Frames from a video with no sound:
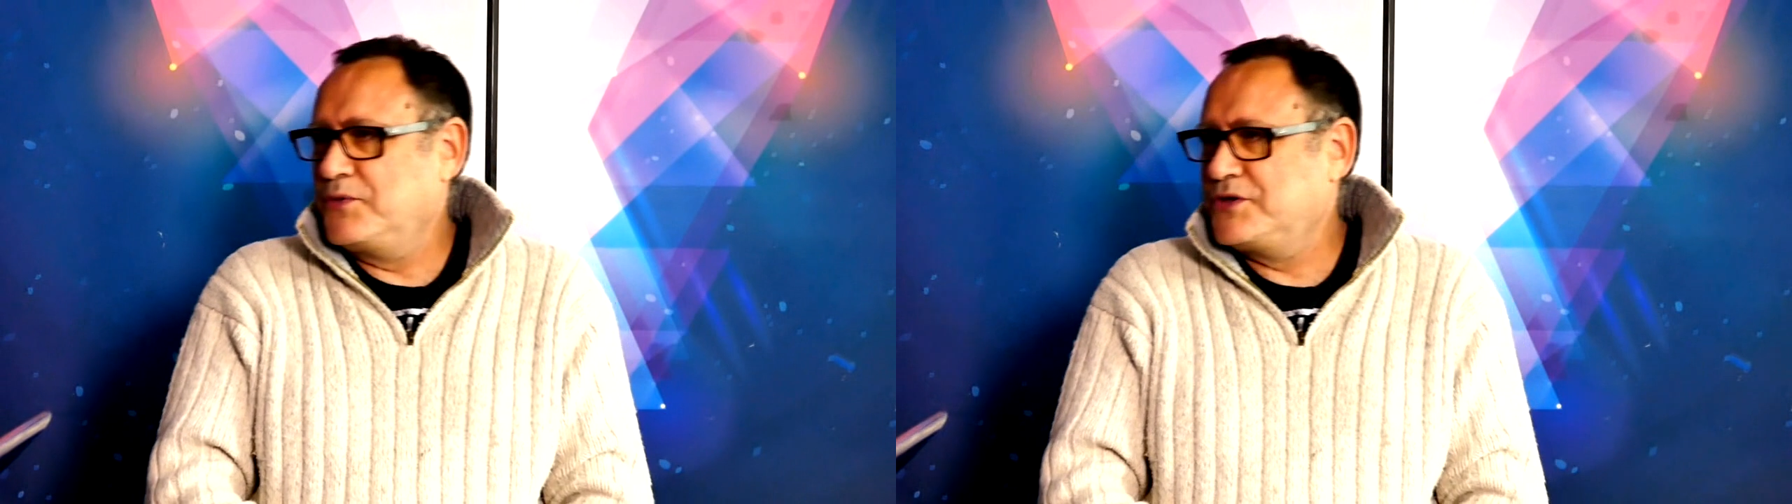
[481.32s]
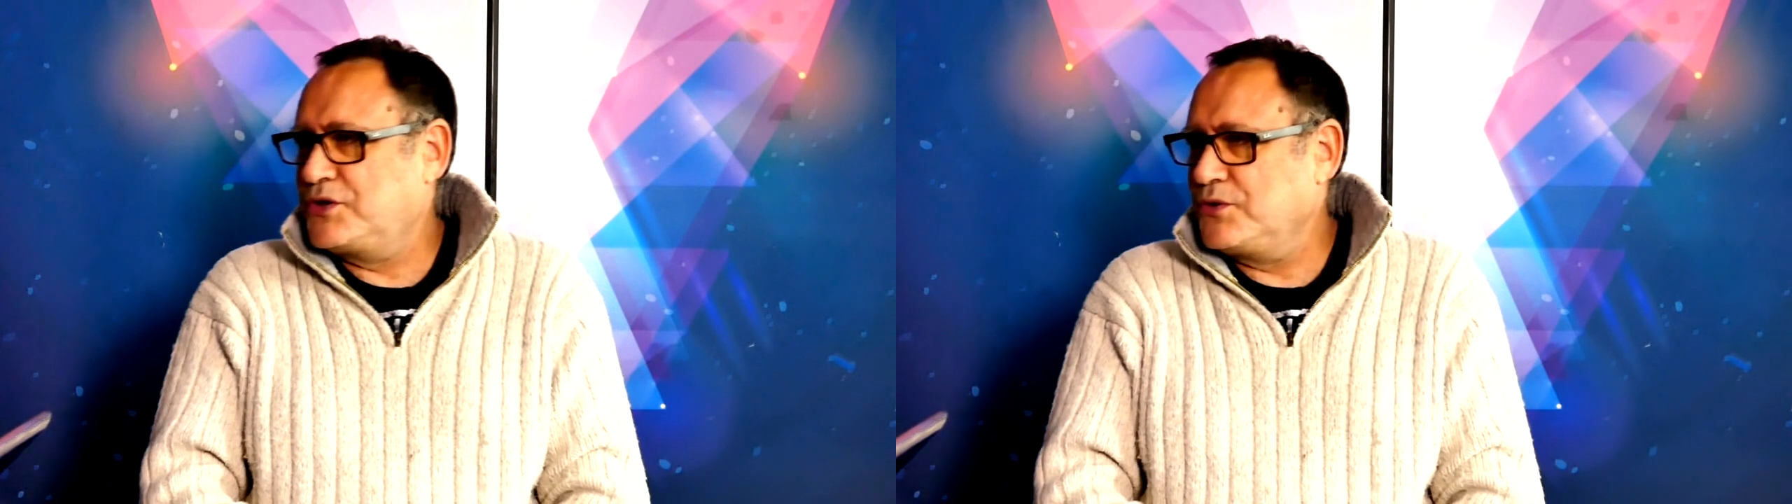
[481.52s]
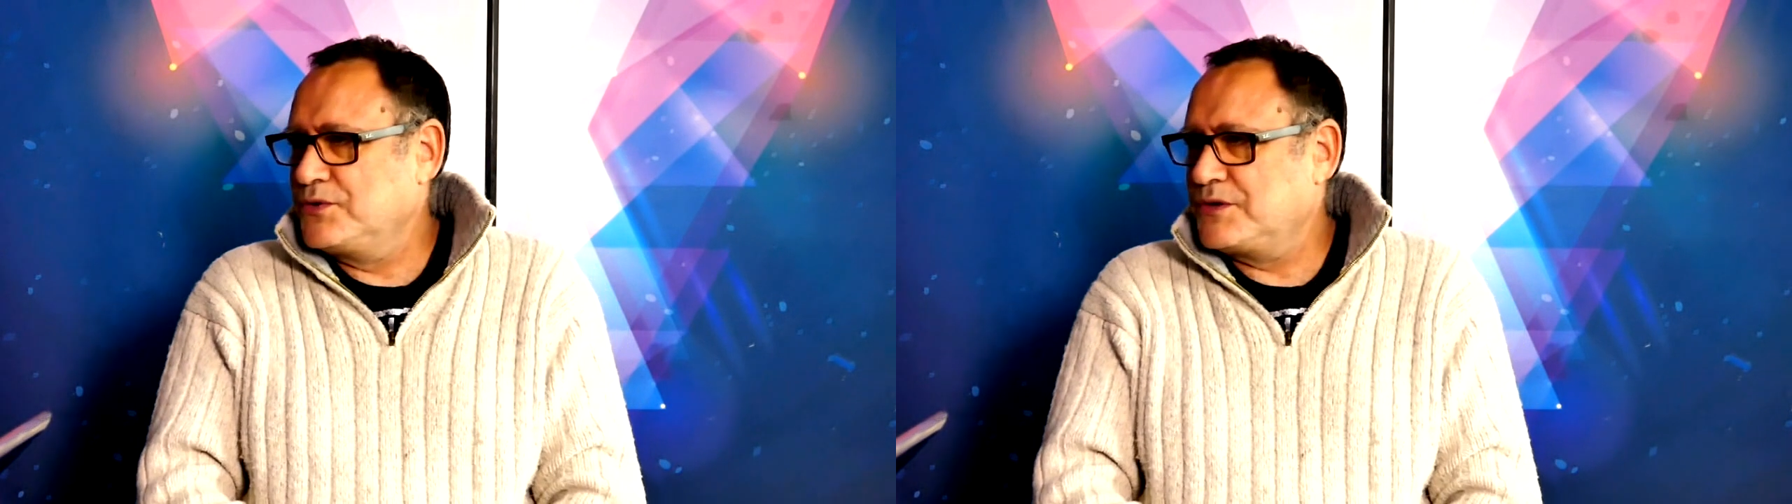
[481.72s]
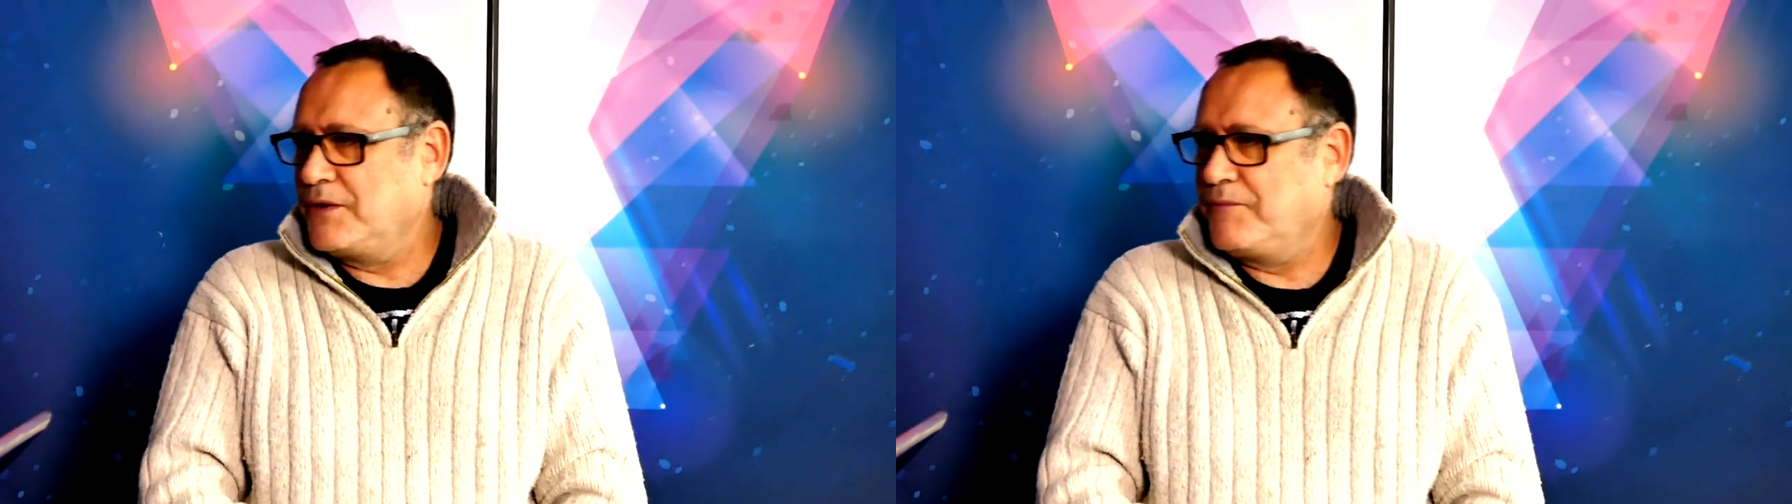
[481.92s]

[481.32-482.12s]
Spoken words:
with the Jews.